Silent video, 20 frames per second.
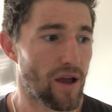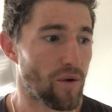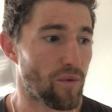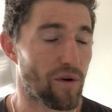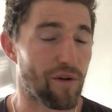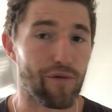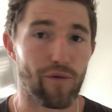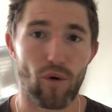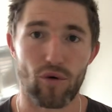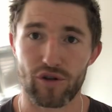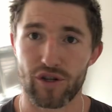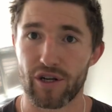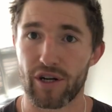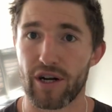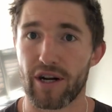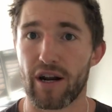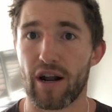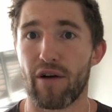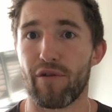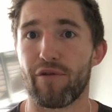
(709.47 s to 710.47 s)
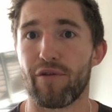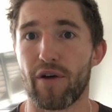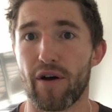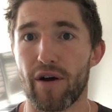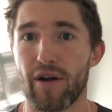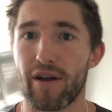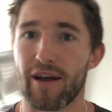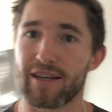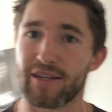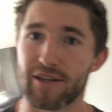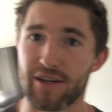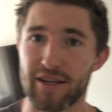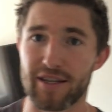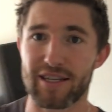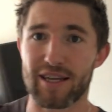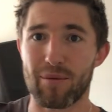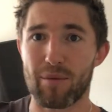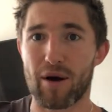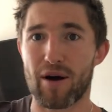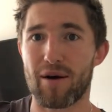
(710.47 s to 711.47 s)
We're fortunate enough that, as you can
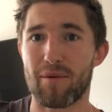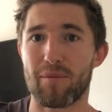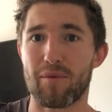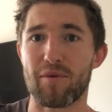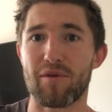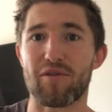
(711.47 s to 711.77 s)
see behind me,